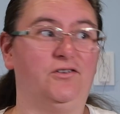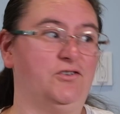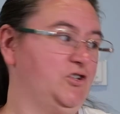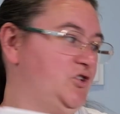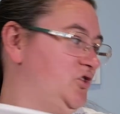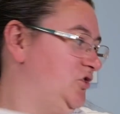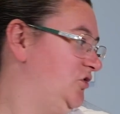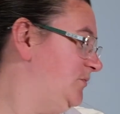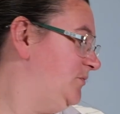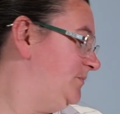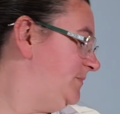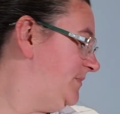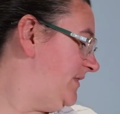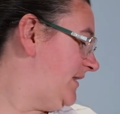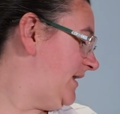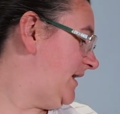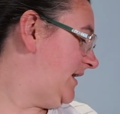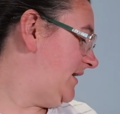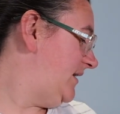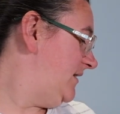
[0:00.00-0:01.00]
shop
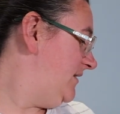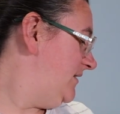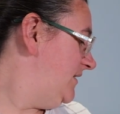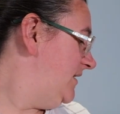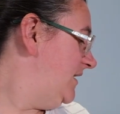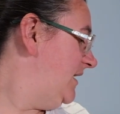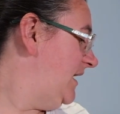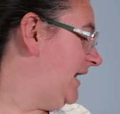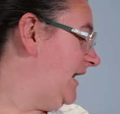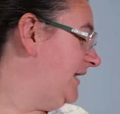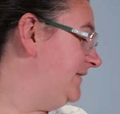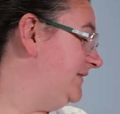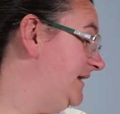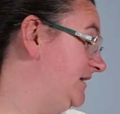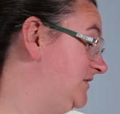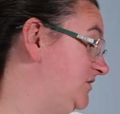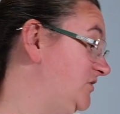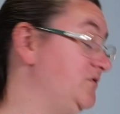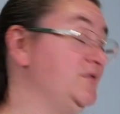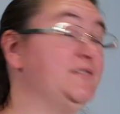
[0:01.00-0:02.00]
there, and they
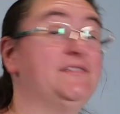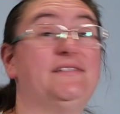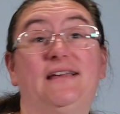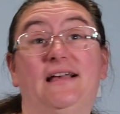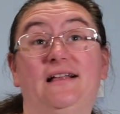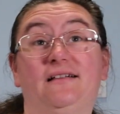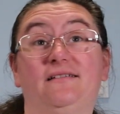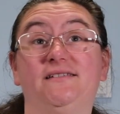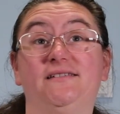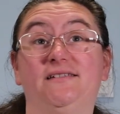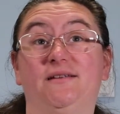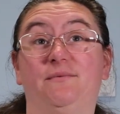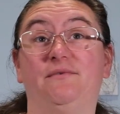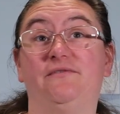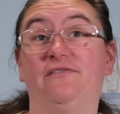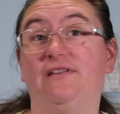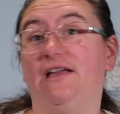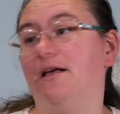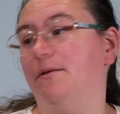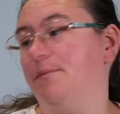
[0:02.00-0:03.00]
do sell some
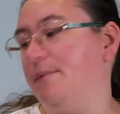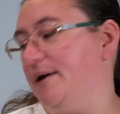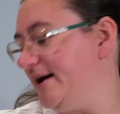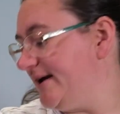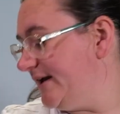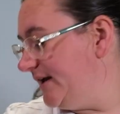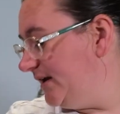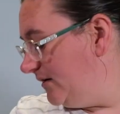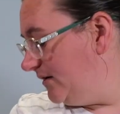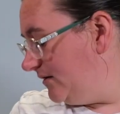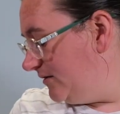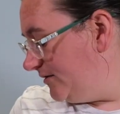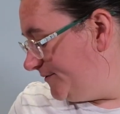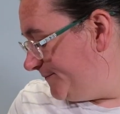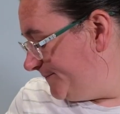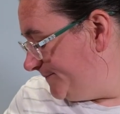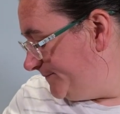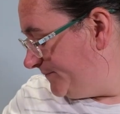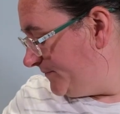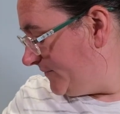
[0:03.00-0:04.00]
of the alpaca yarn.
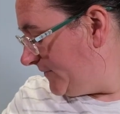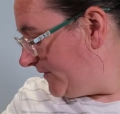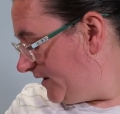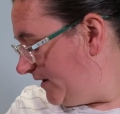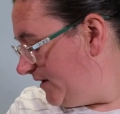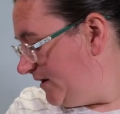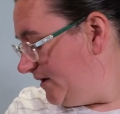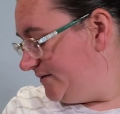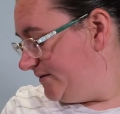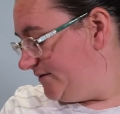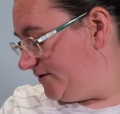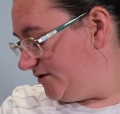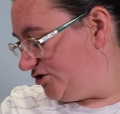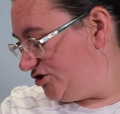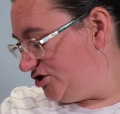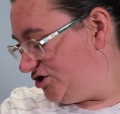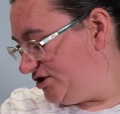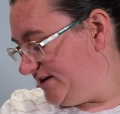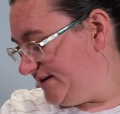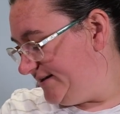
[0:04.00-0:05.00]
So
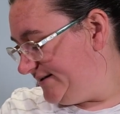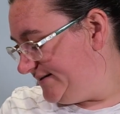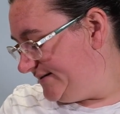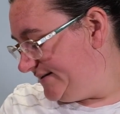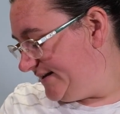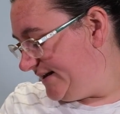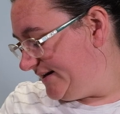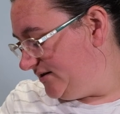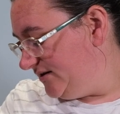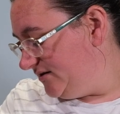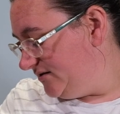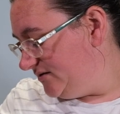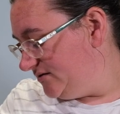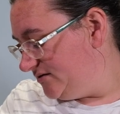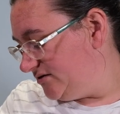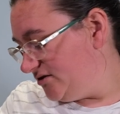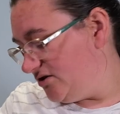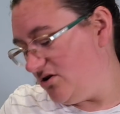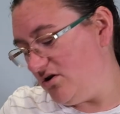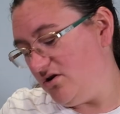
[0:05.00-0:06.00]
she
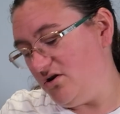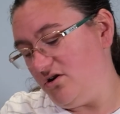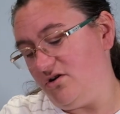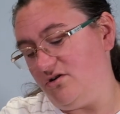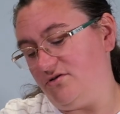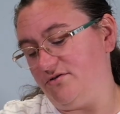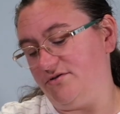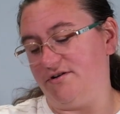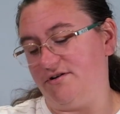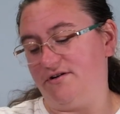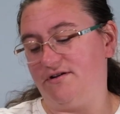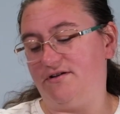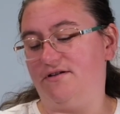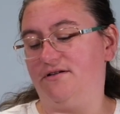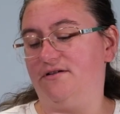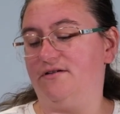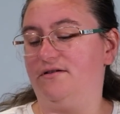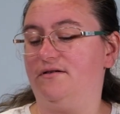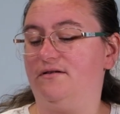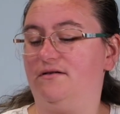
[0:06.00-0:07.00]
settled on
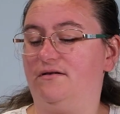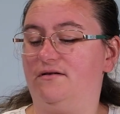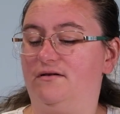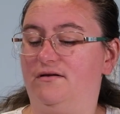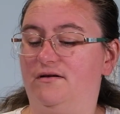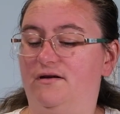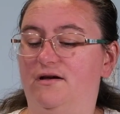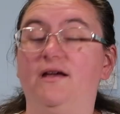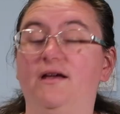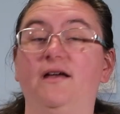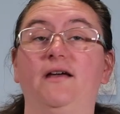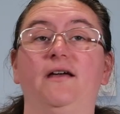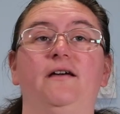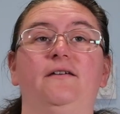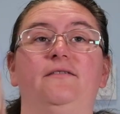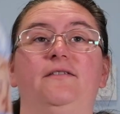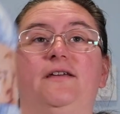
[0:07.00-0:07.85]
the